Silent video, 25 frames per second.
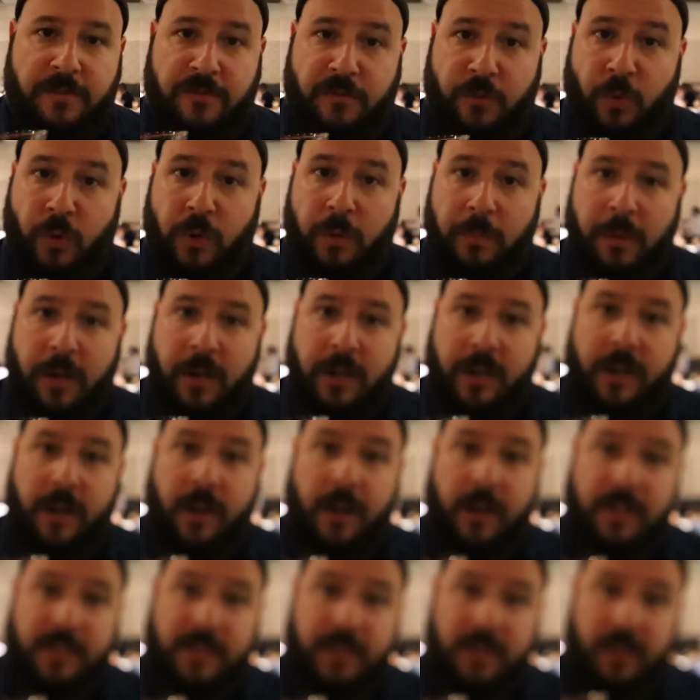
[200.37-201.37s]
For my
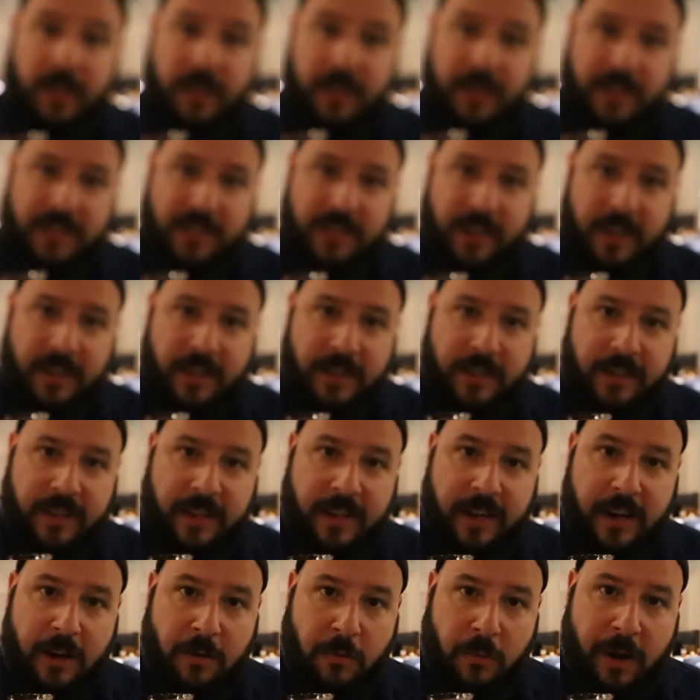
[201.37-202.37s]
cocktail, I decided to
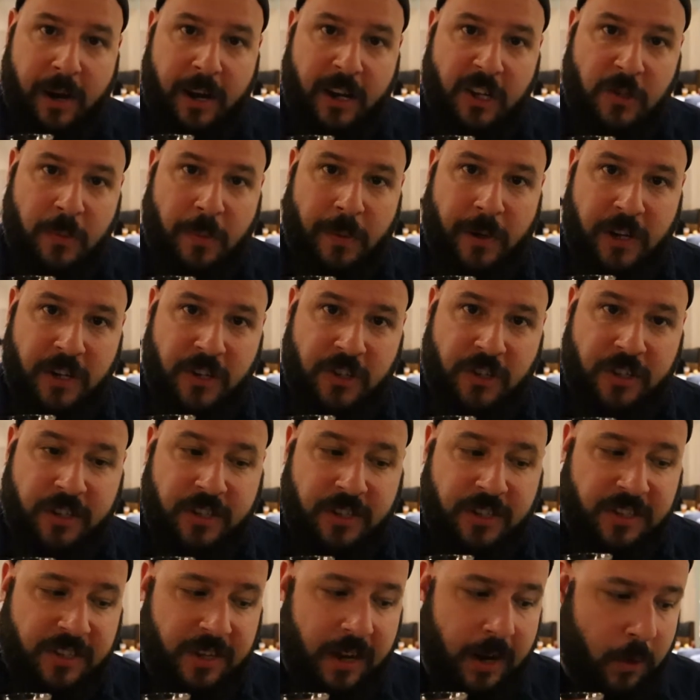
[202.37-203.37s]
get a raspberry
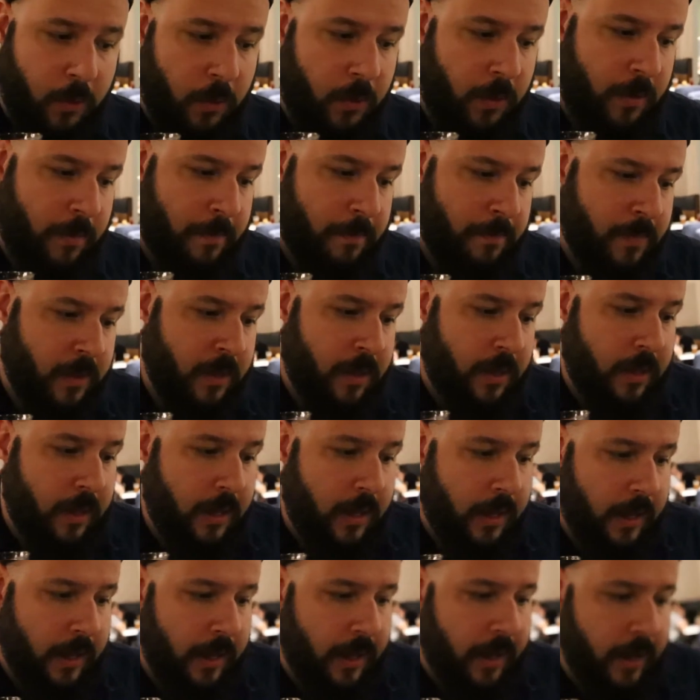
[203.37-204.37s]
gin sour.
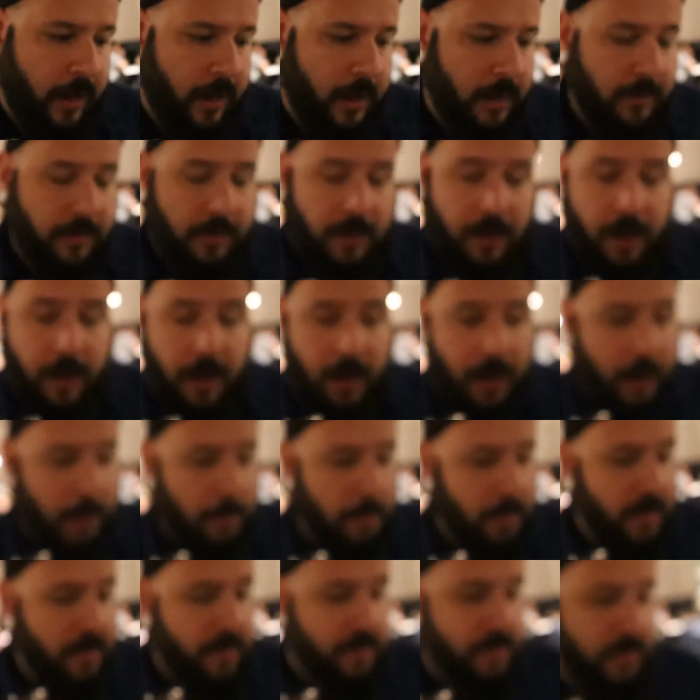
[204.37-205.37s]
And
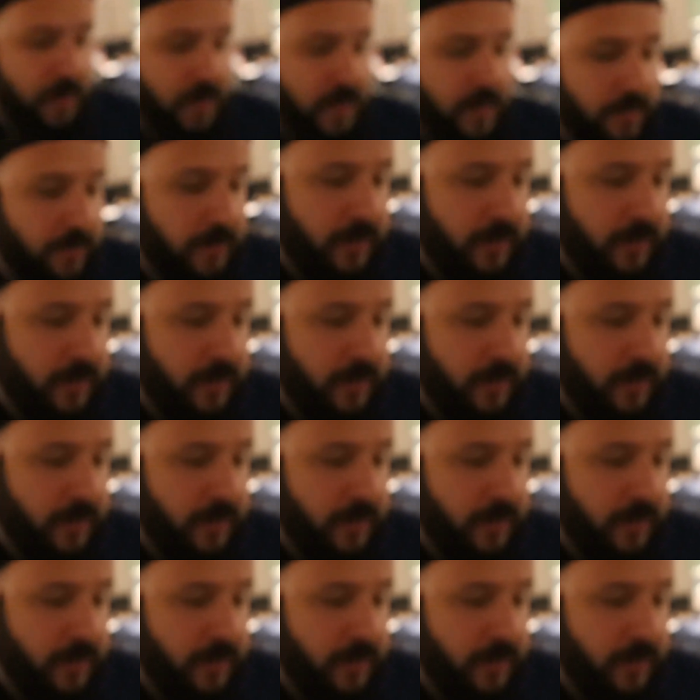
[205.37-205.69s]
in